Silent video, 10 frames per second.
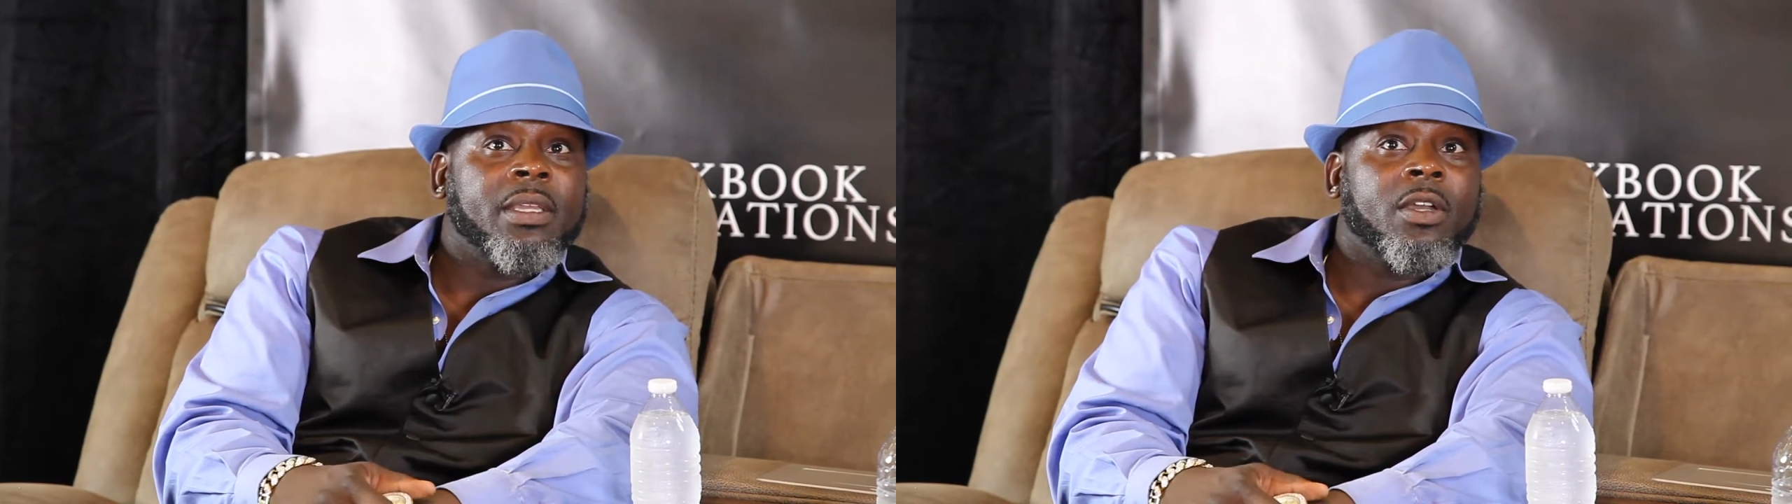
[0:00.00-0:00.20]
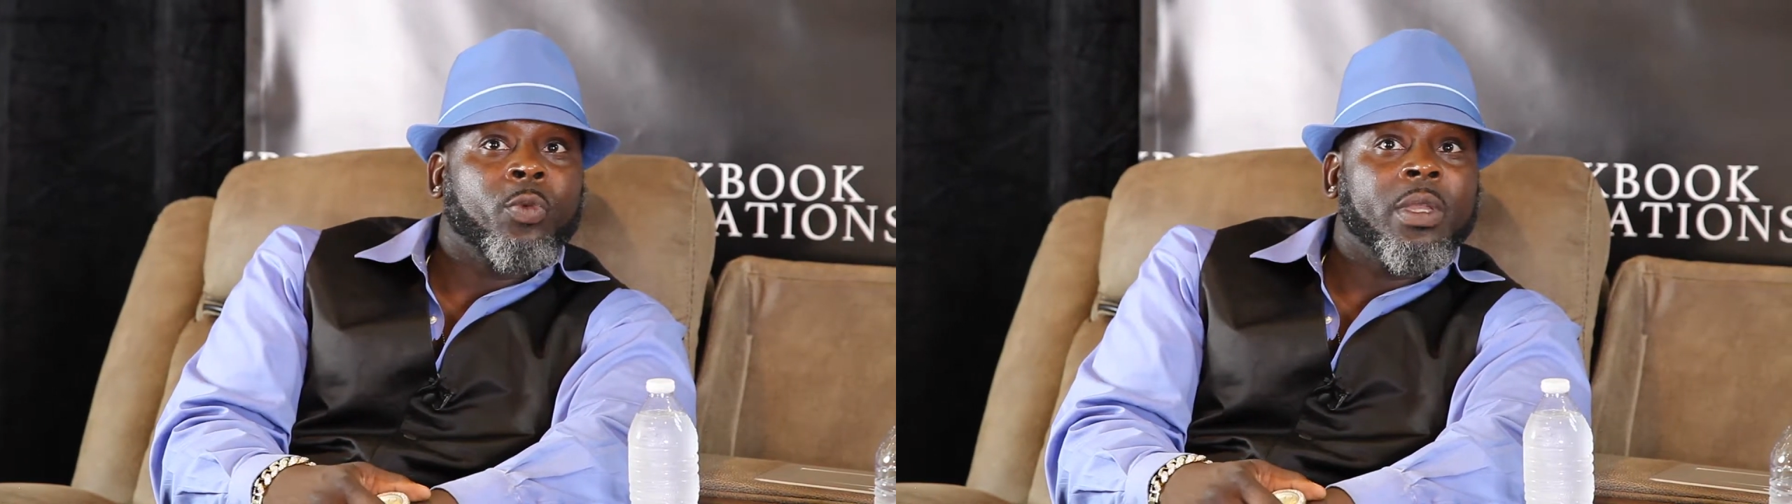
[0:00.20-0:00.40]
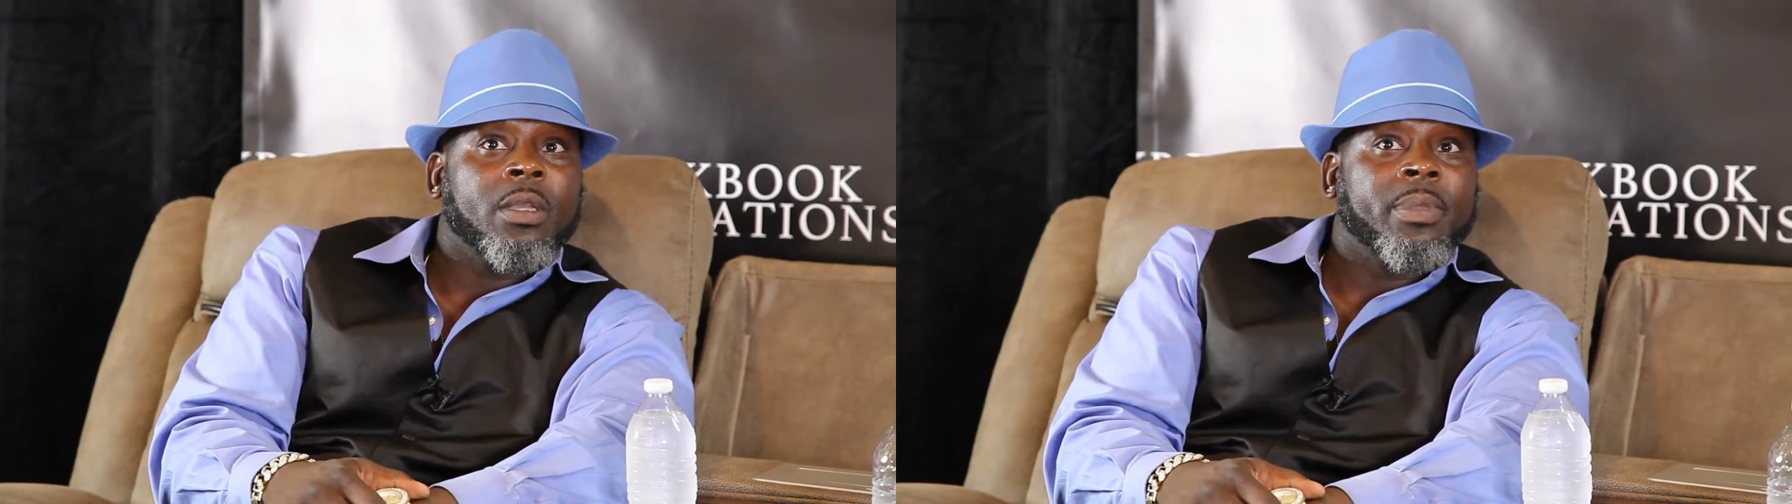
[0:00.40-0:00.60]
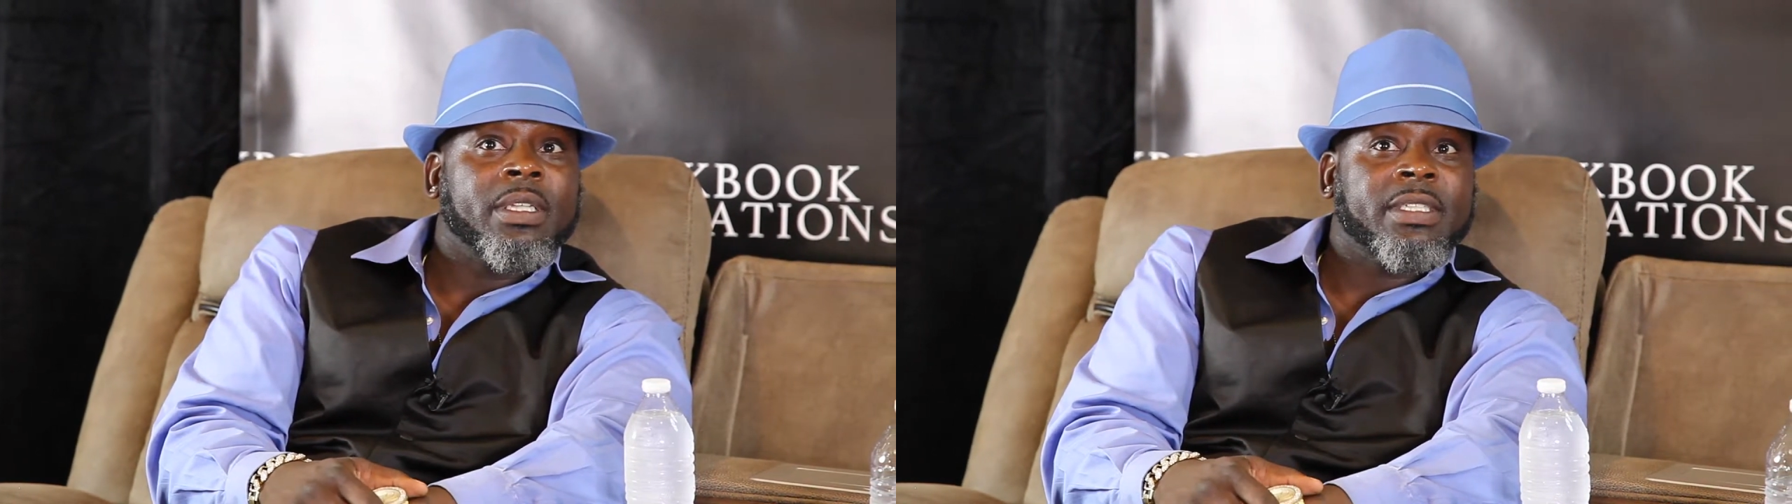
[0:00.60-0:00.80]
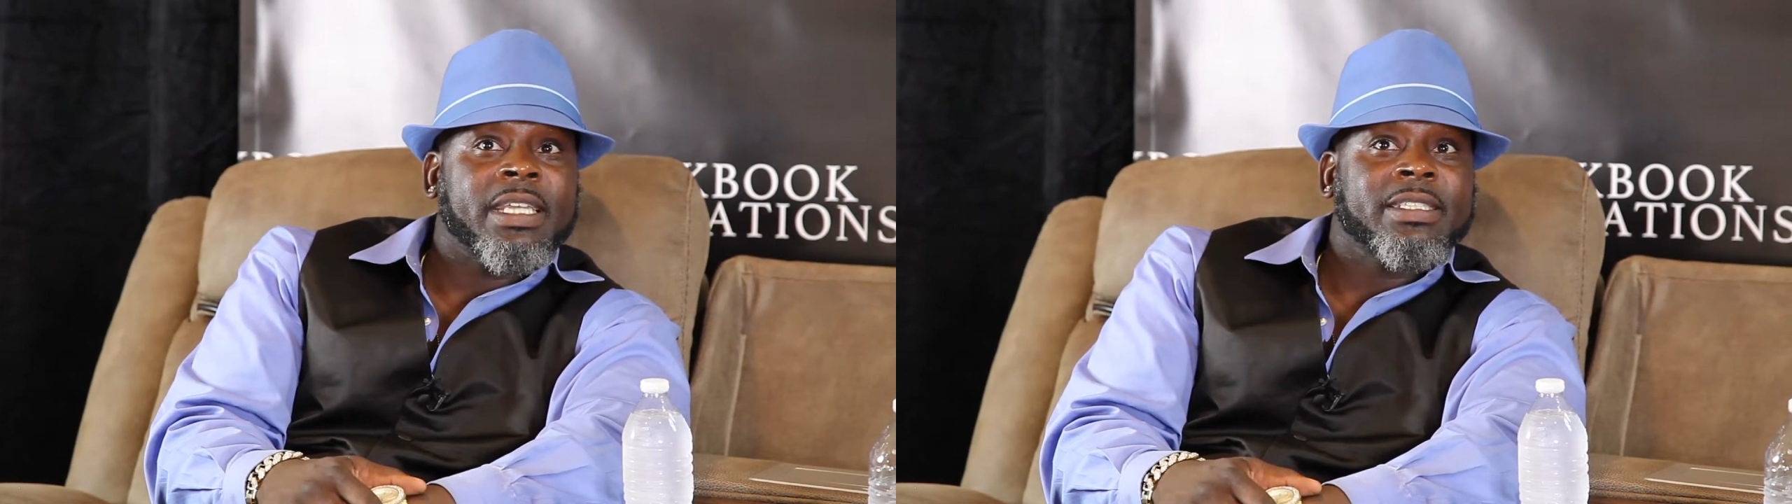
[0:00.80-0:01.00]
a
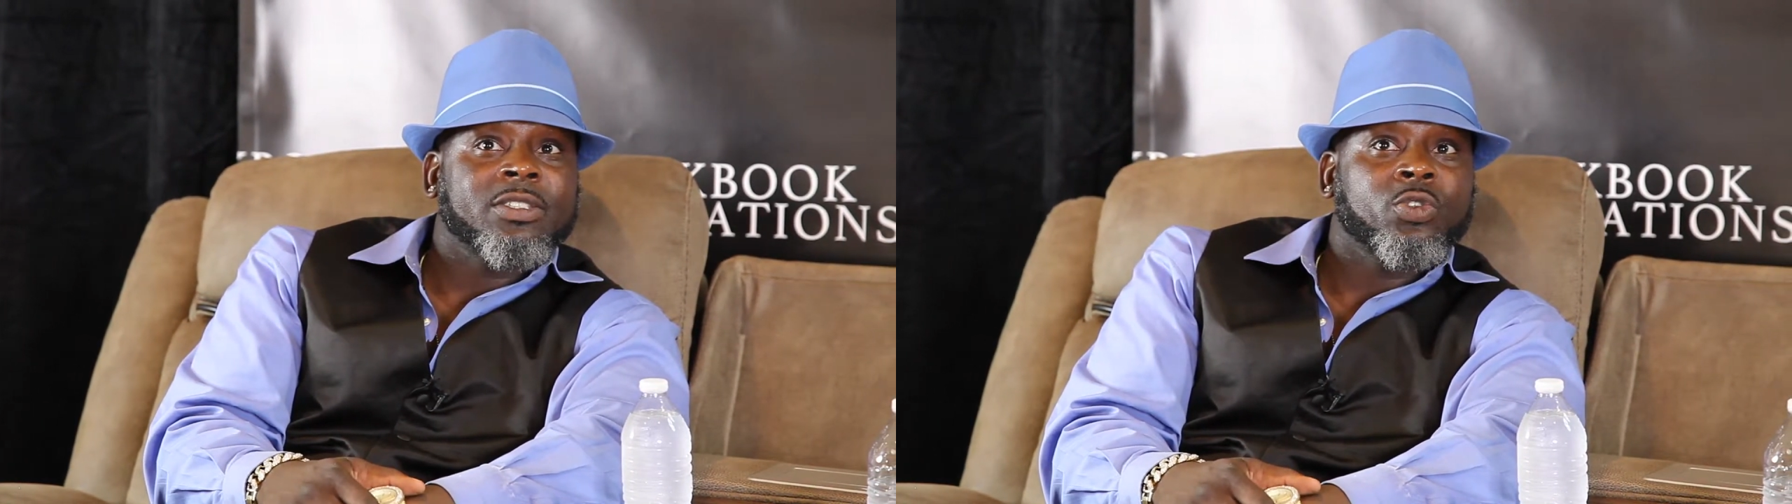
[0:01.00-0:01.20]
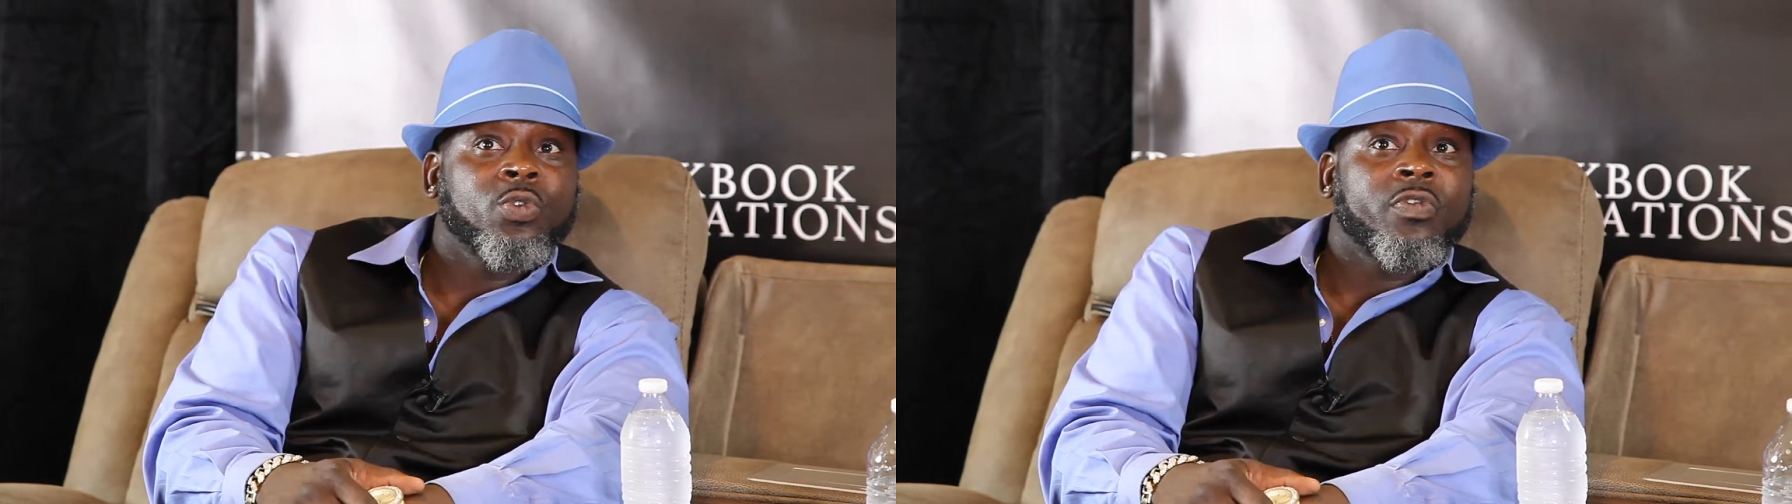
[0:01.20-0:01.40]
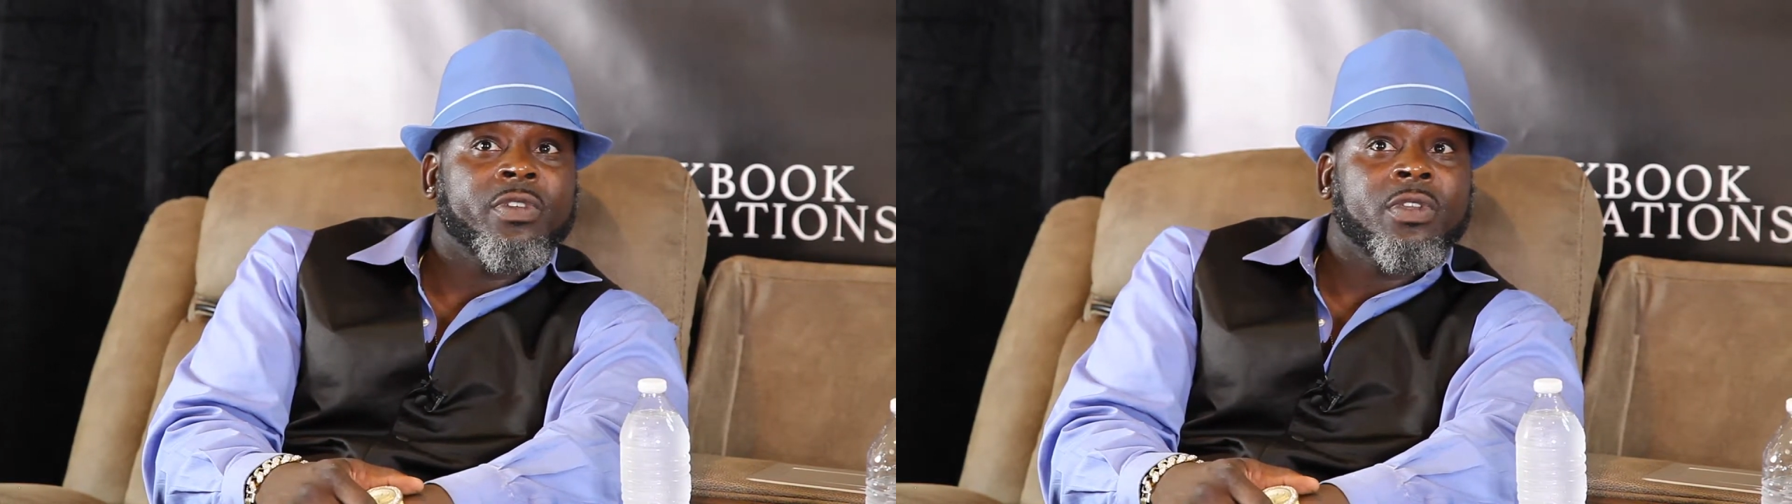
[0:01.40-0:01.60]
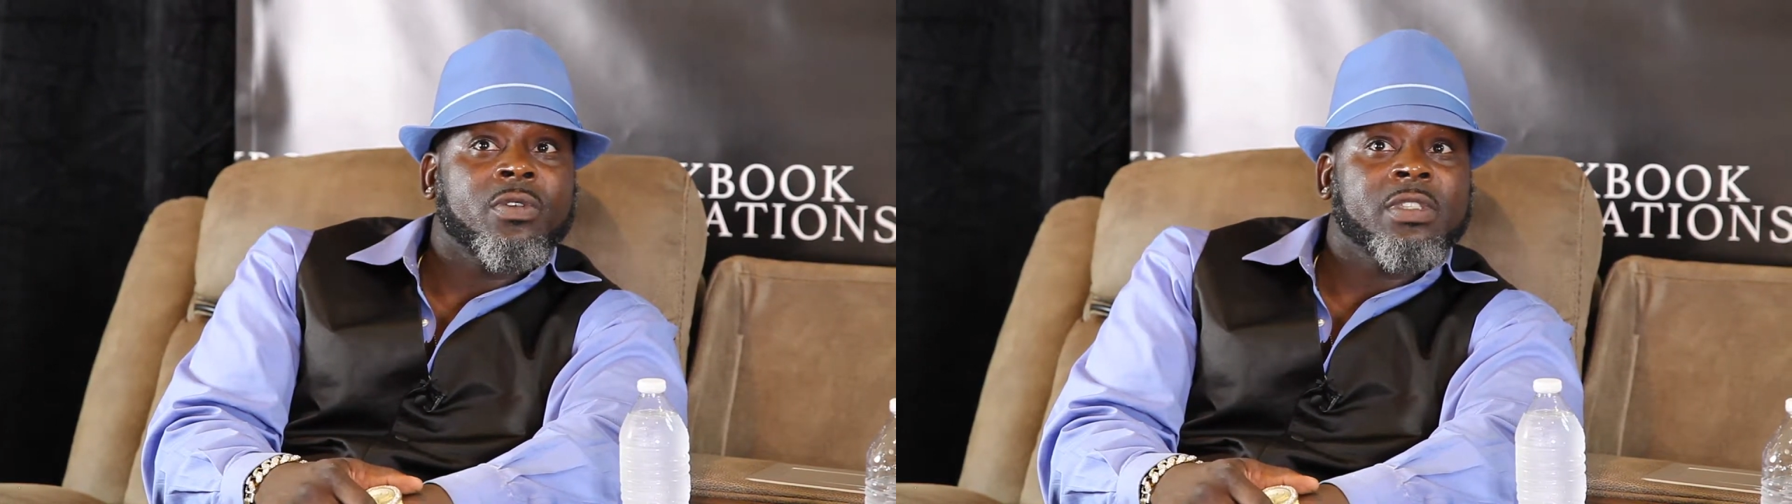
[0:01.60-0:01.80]
rehabilitation tool for those